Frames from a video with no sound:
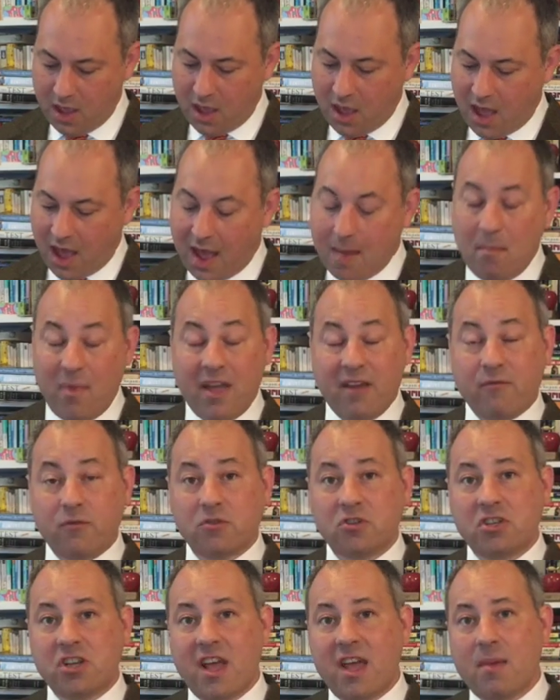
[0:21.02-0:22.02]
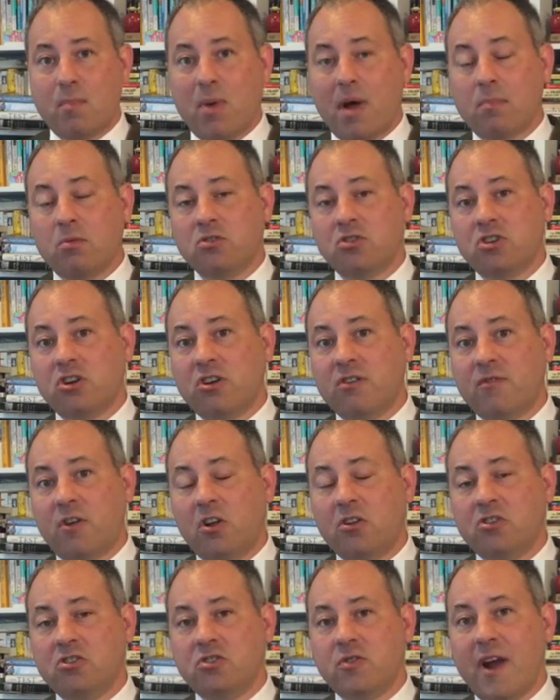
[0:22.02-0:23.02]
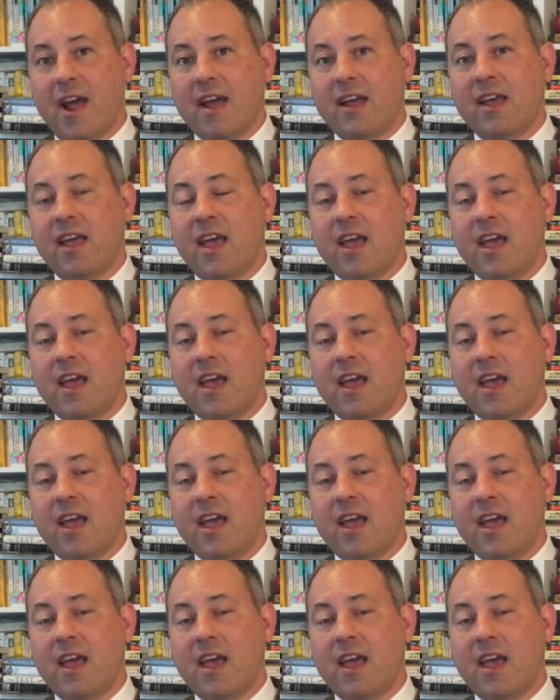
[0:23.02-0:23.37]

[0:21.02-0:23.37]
I'm Mike Fouché, publisher of Aldertrack,